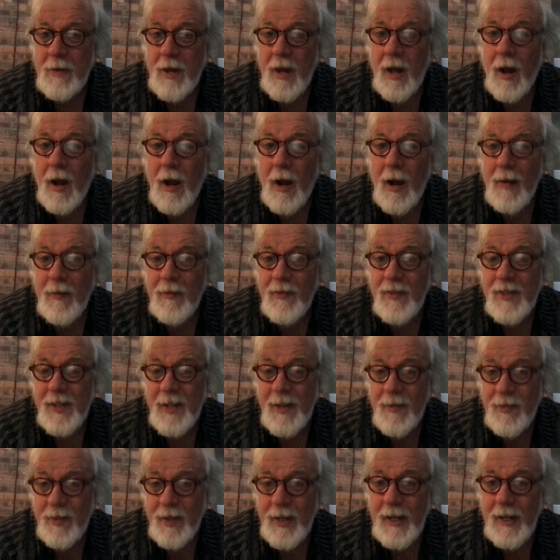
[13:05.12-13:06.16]
Live
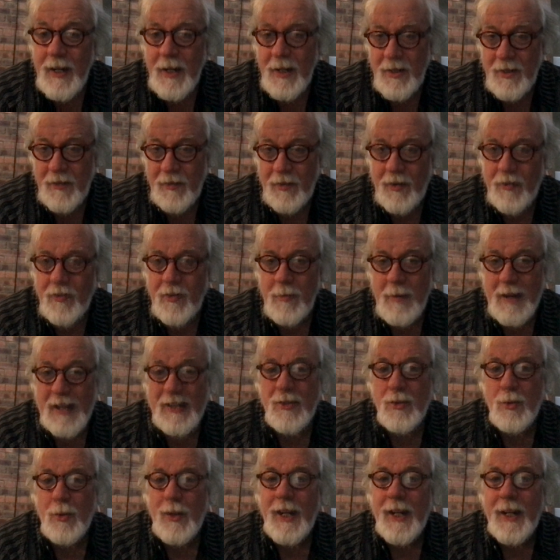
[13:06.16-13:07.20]
TV interview from
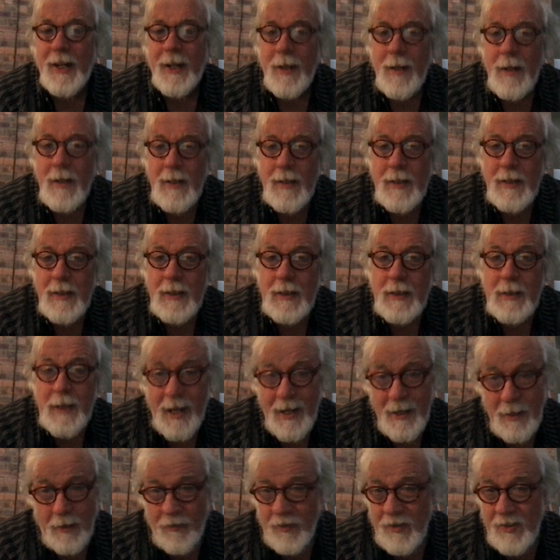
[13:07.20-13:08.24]
last week.
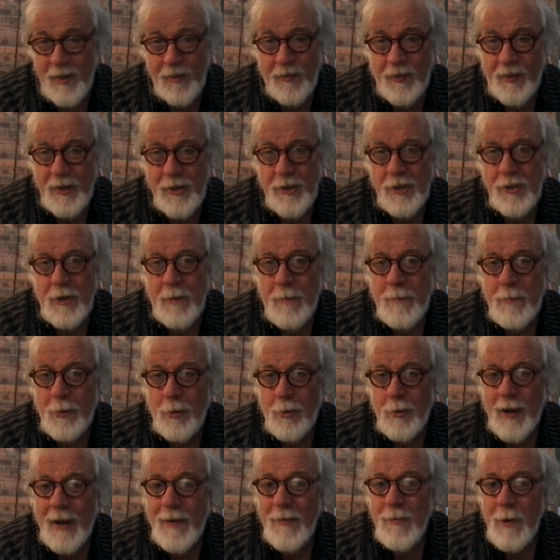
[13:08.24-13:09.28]
It obviously features on
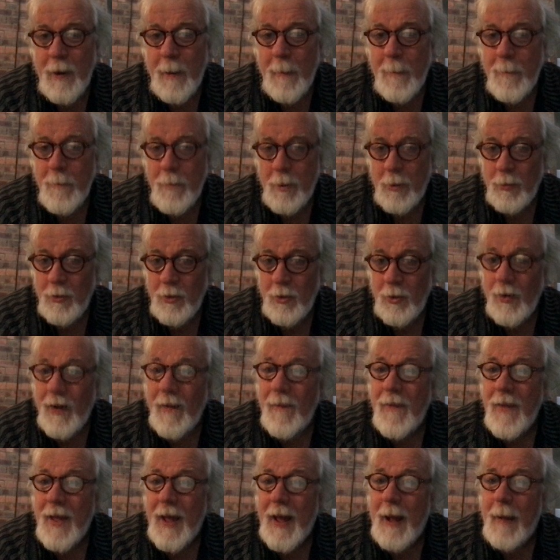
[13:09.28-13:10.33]
Paul Henry, but we're all
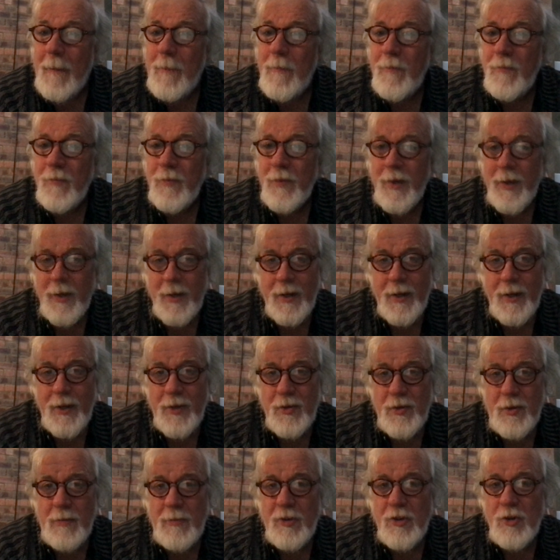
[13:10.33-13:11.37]
in there.
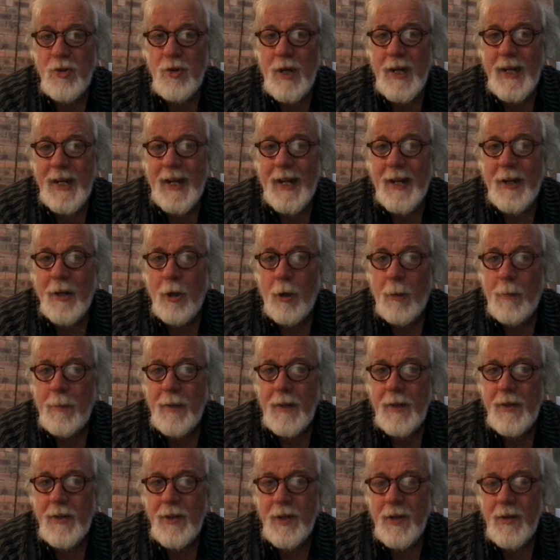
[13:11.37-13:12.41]
So I must try and get a copy
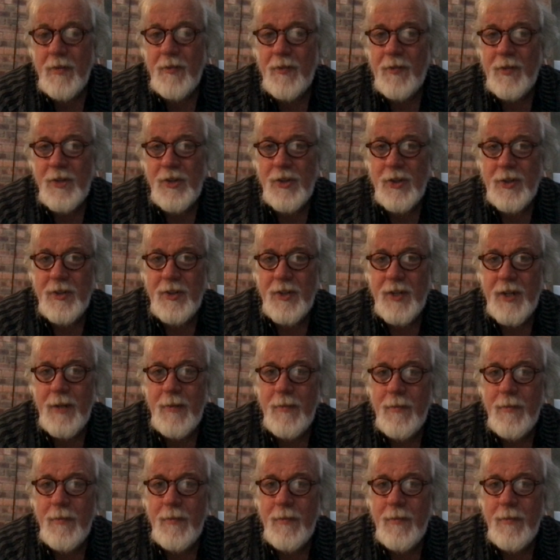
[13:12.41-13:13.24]
done for Justin.